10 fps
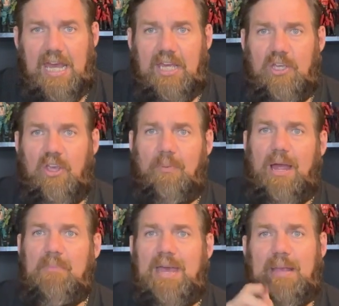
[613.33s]
You can
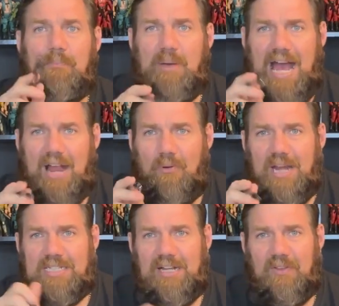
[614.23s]
probably make pack
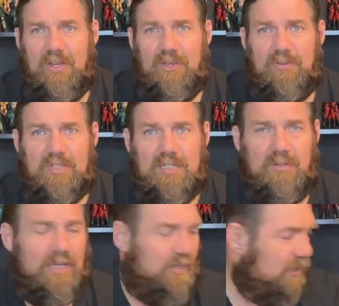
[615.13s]
rats out of those.
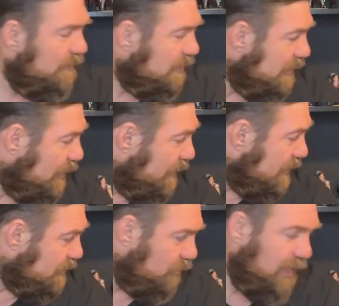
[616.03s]
Like you got the
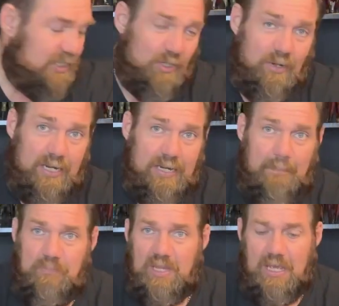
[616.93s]
treads already.
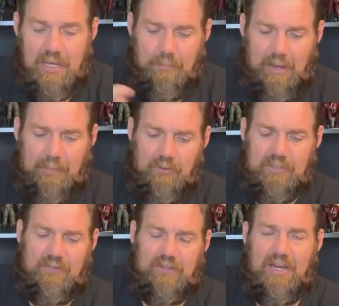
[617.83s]
Pop little
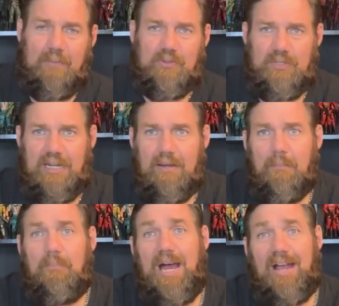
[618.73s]
different tops on there.
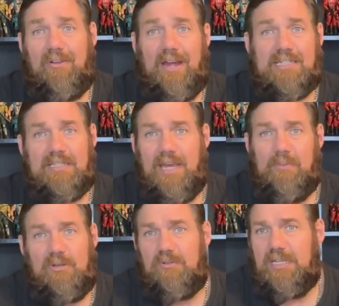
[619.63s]
Pack rats. That'd
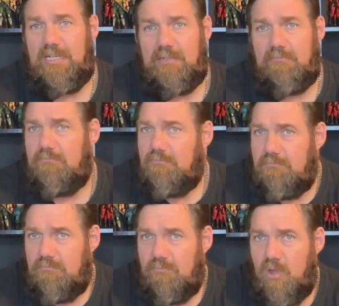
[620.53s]
be cool to get.
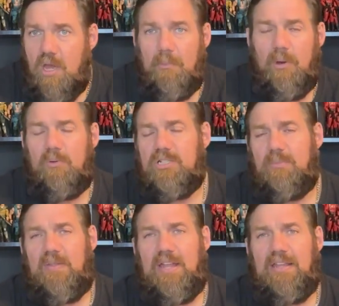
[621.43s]
But we'll talk
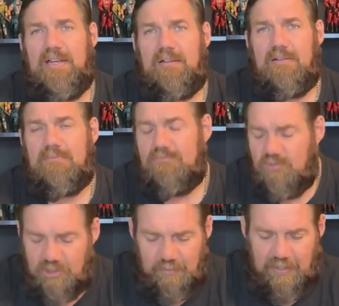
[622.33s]
about that later.
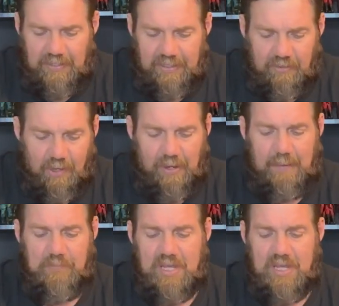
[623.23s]
All right.